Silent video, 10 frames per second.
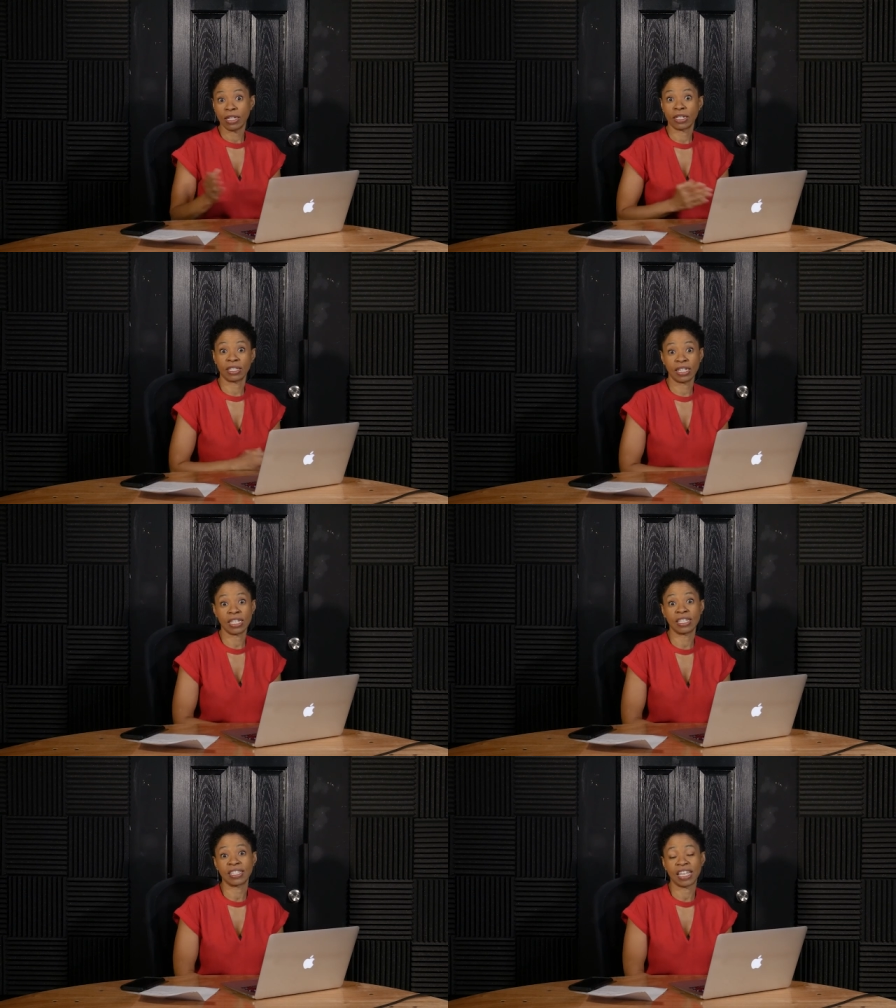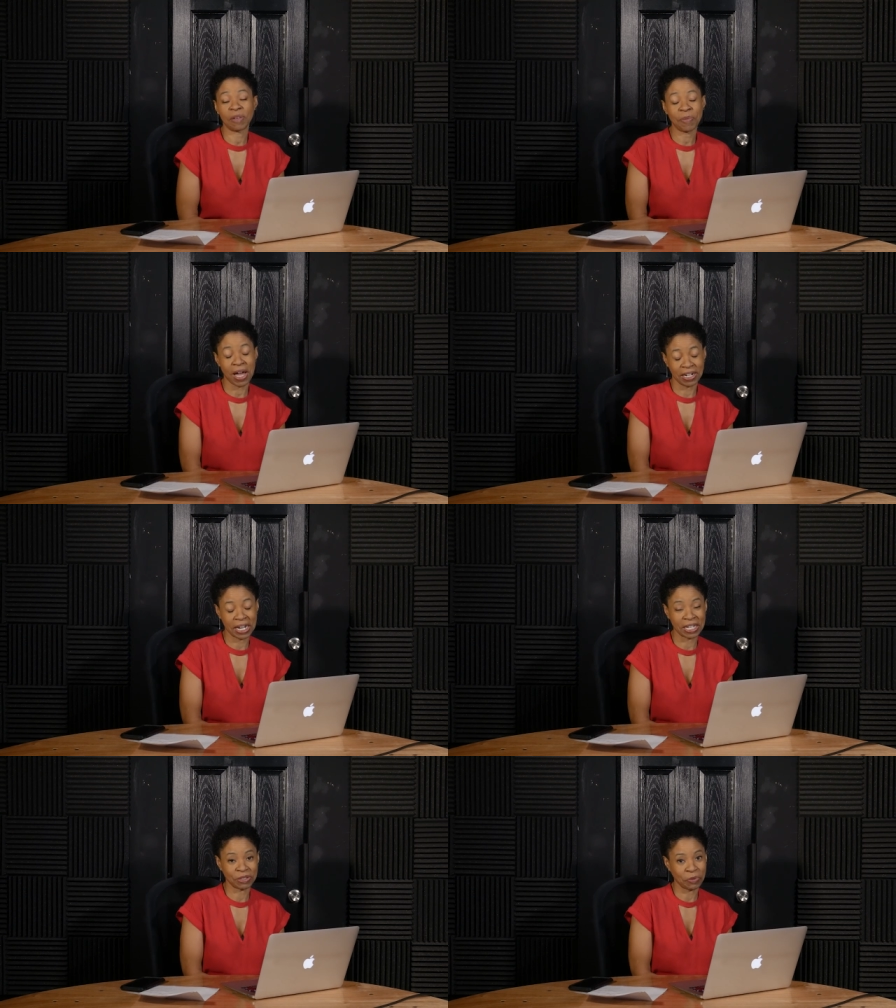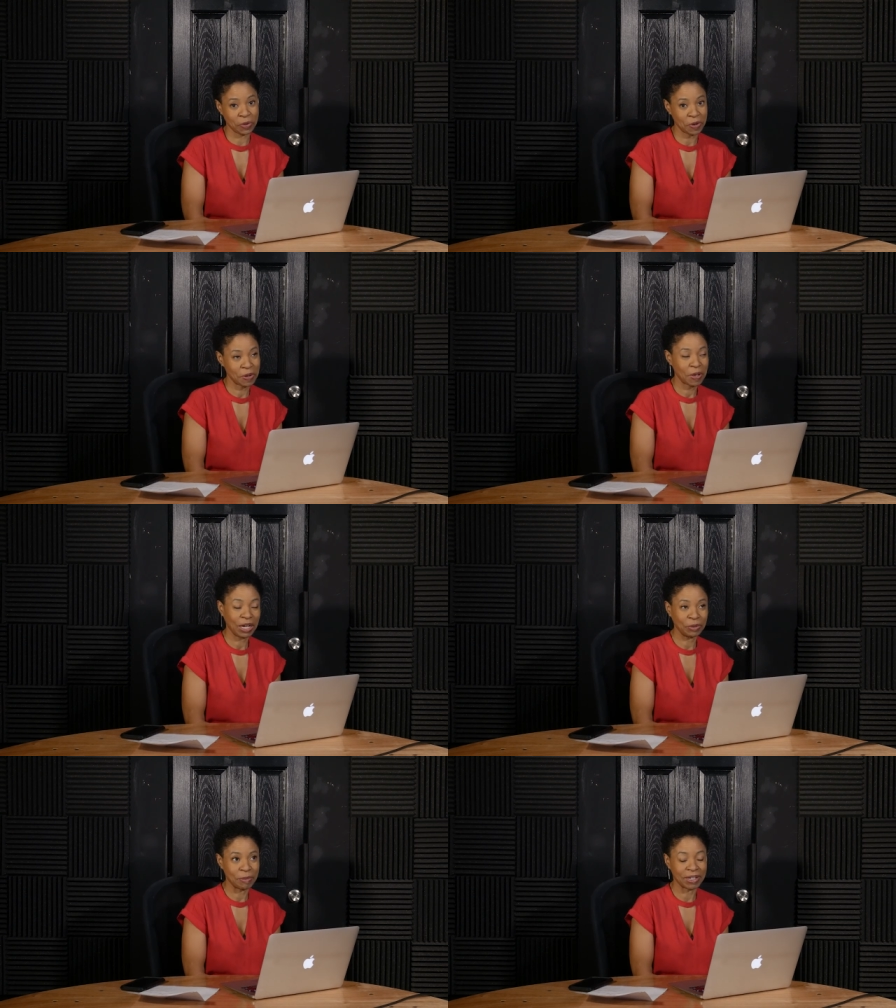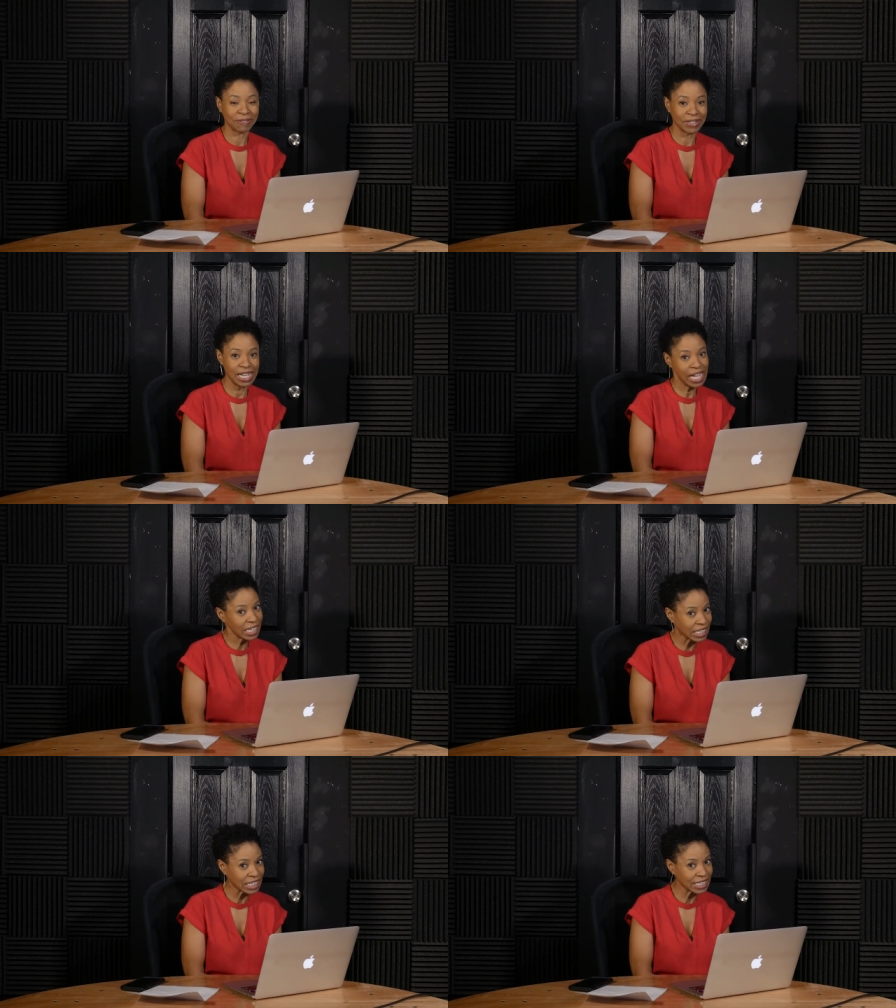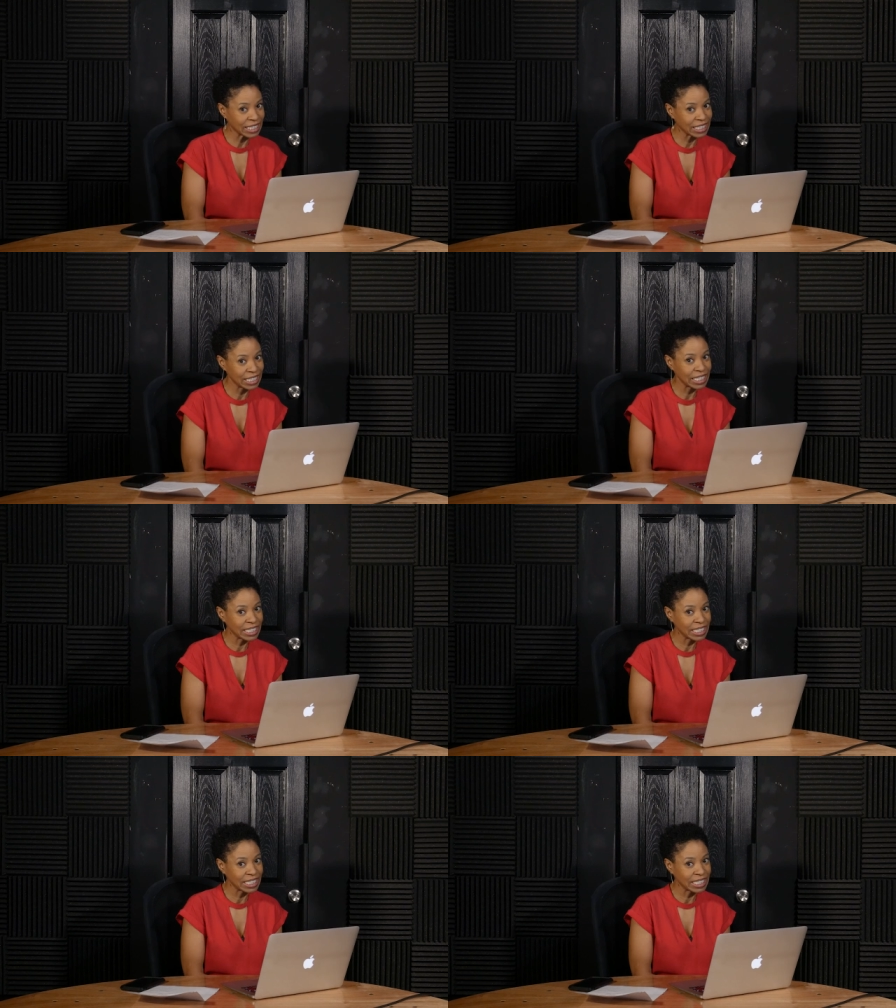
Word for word: because it is a podcast for women of color.